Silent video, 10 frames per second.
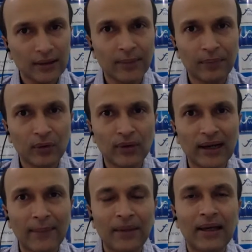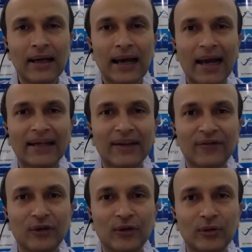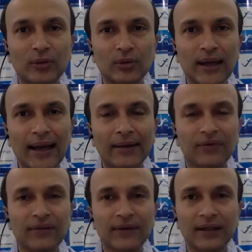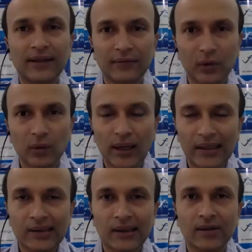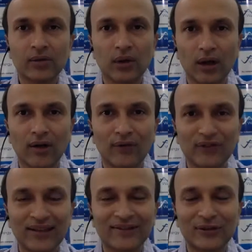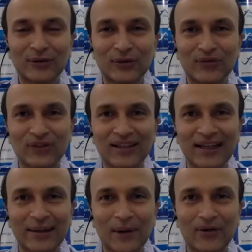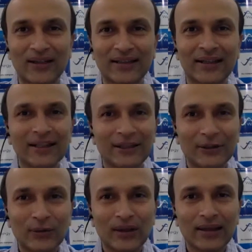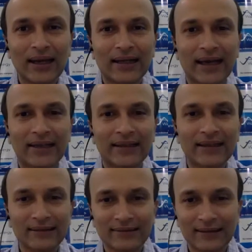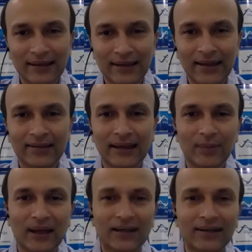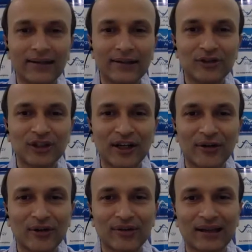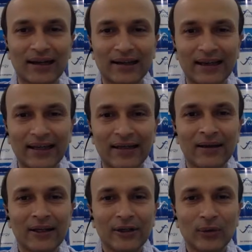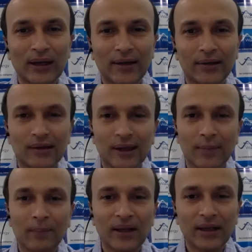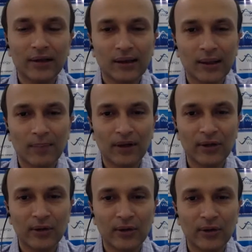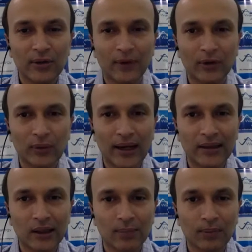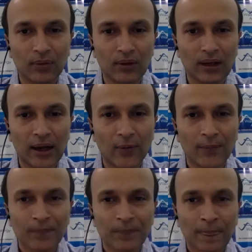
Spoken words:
the program. And if you do that, we will give you access to a lot of things. So don't forget about it, doing that. And here is the link that my colleague has shared across again. You can simply do that. I'm going to end this poll now.